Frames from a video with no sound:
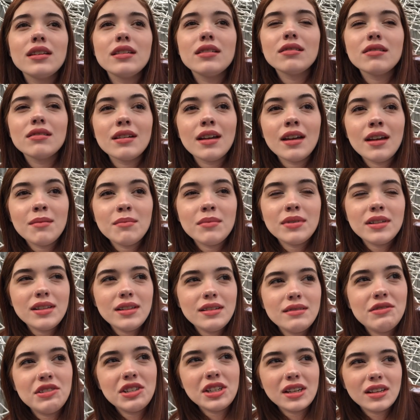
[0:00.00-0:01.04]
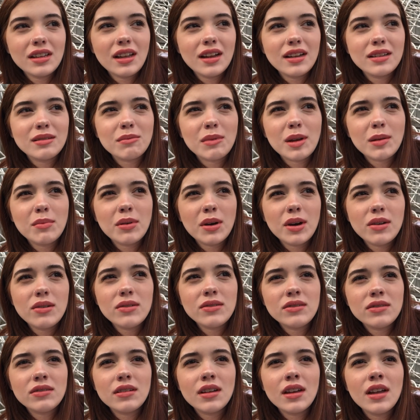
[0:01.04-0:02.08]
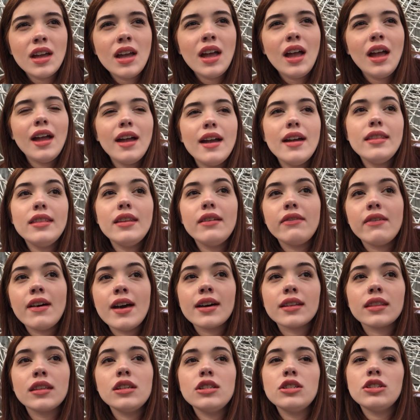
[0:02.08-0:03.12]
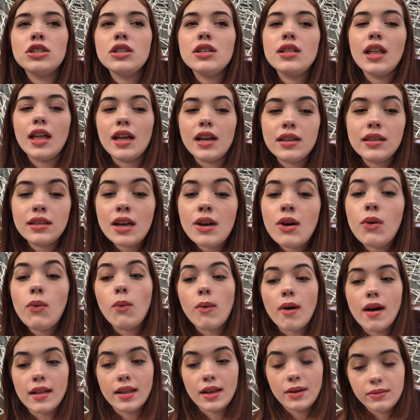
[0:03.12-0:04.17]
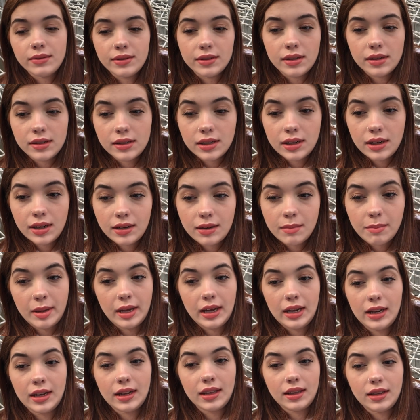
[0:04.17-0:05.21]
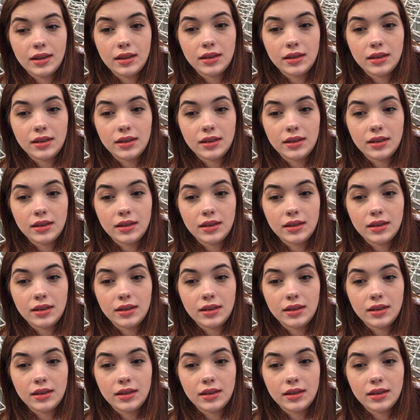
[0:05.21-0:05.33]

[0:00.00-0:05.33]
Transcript: still can't believe she liked my post. And the fact that she liked it while I was listening to Panic at the